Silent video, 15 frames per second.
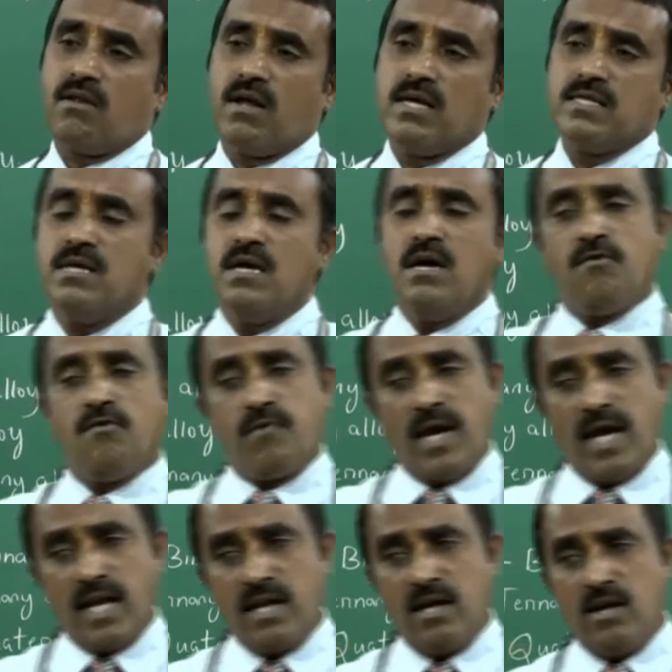alloys
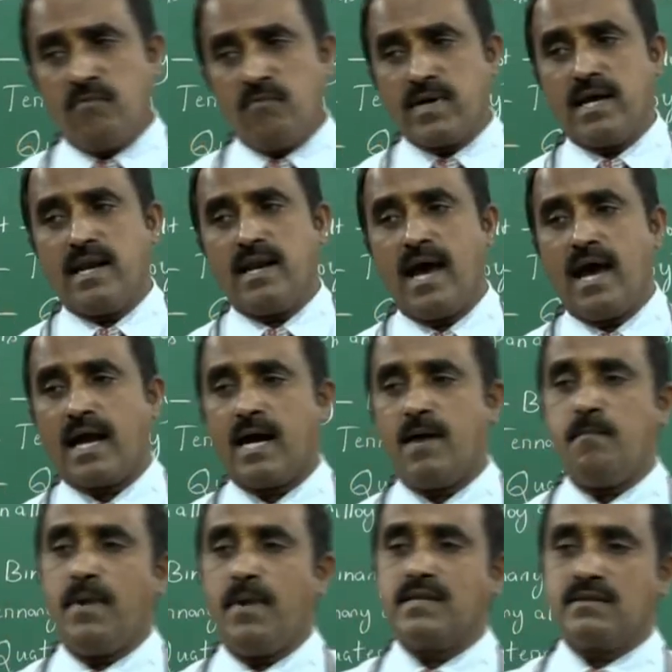where we can
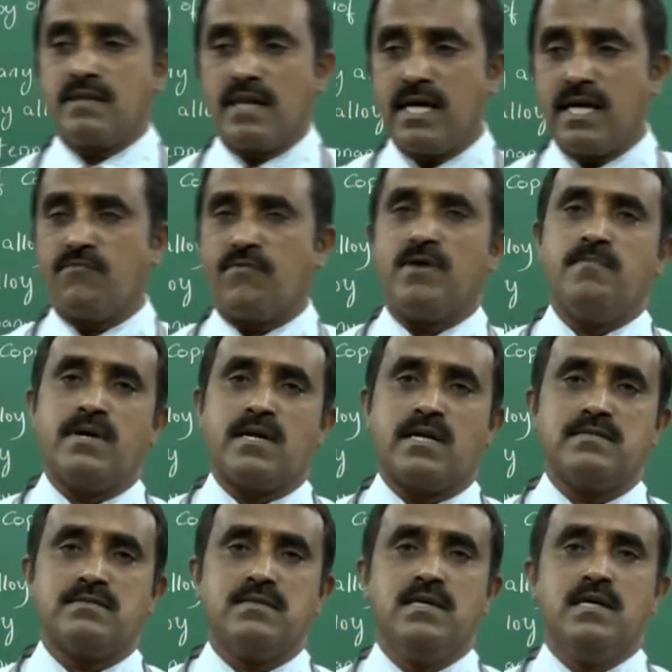combine three different
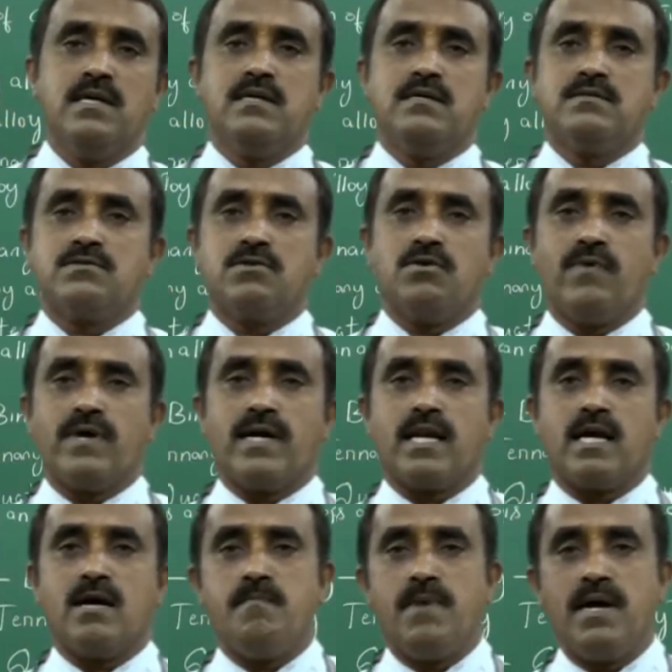metals. So we can
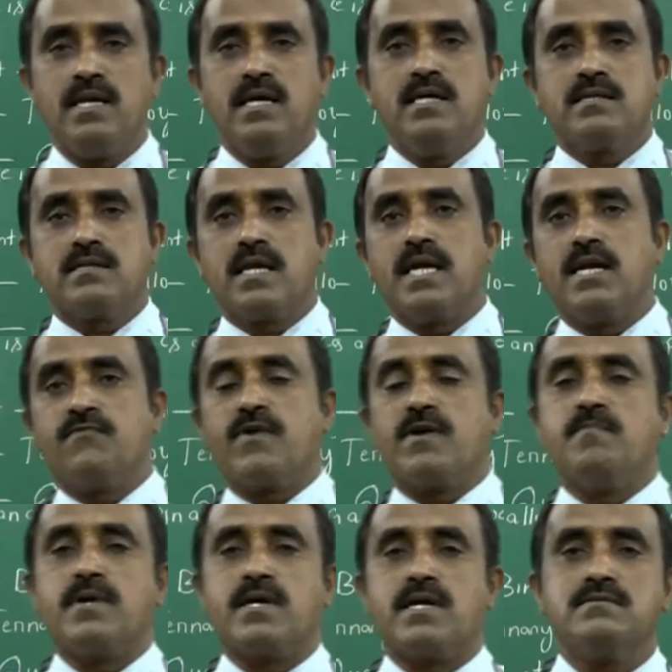combine three different
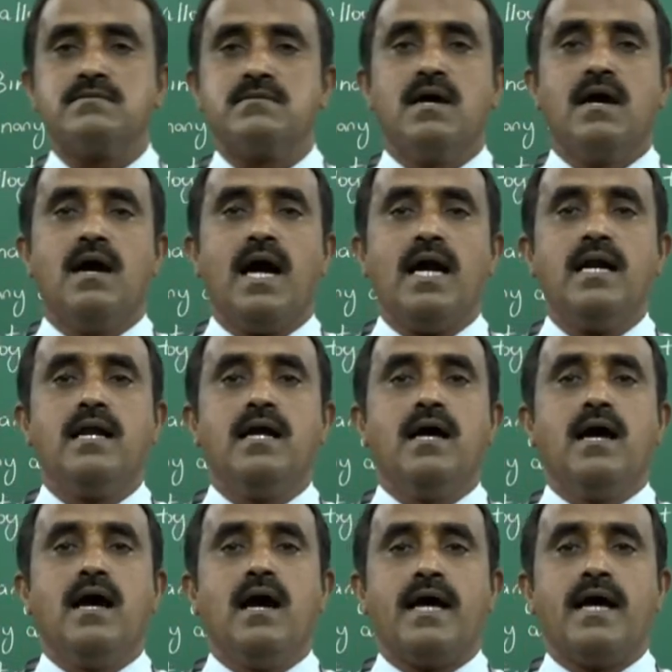metals and
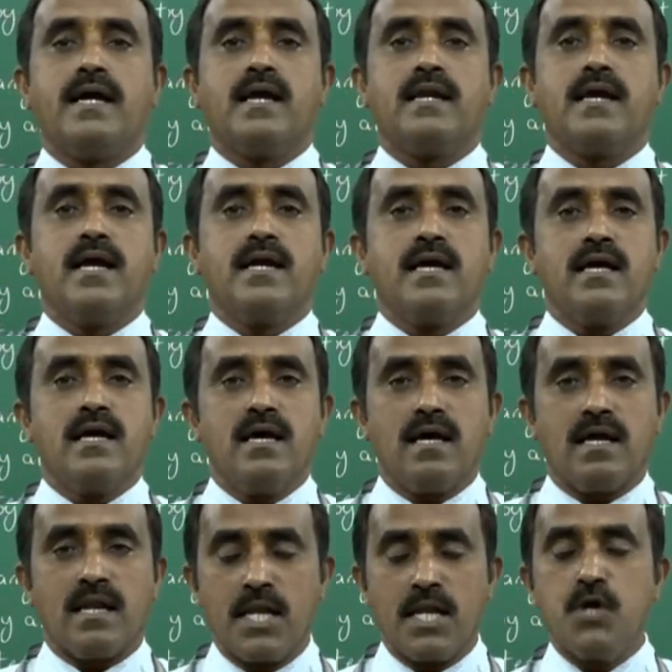I can get a
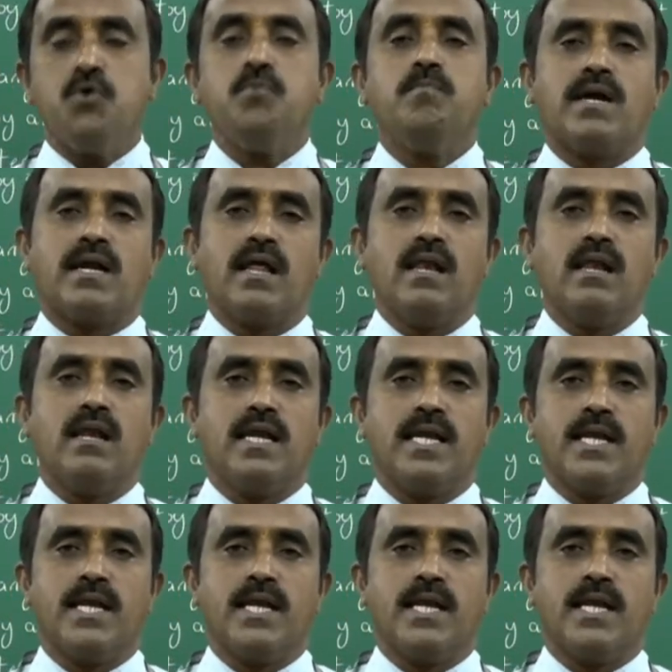new metal